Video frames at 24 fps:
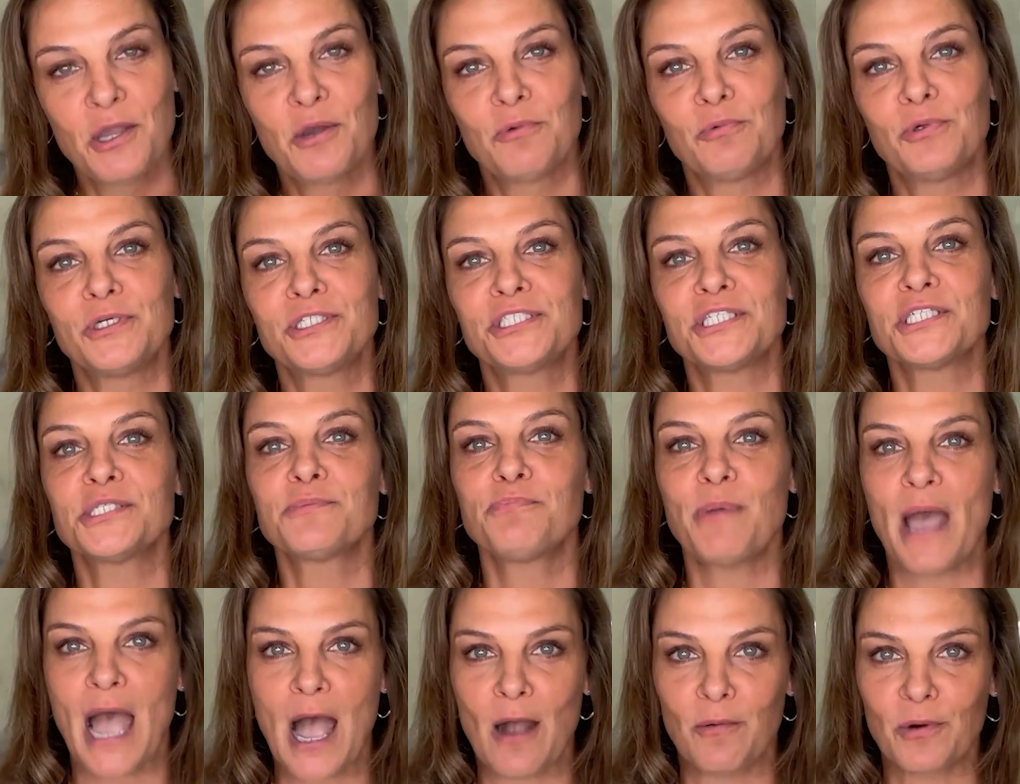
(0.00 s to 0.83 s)
which is
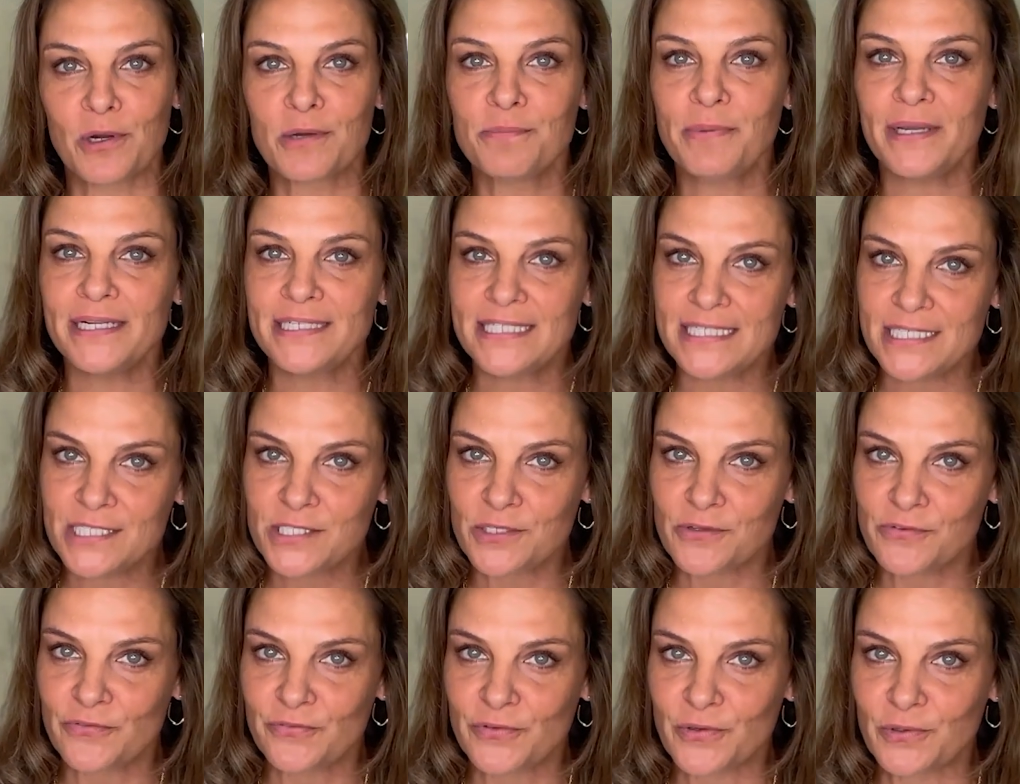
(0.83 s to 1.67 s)
powered by
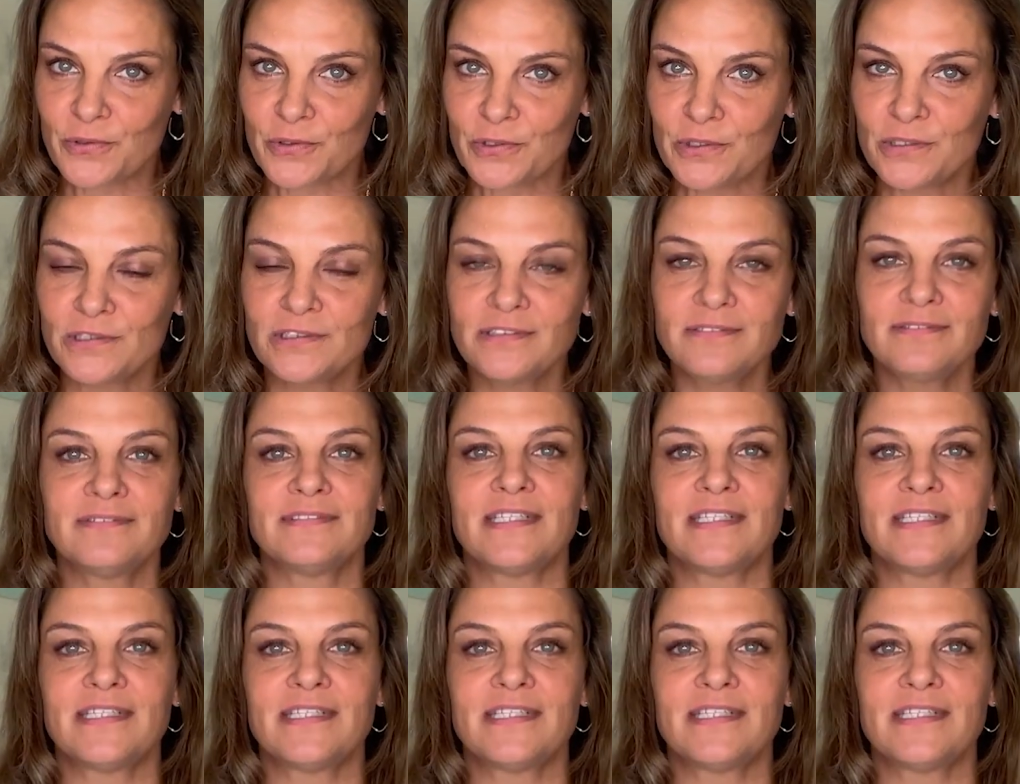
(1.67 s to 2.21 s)
diesel fuel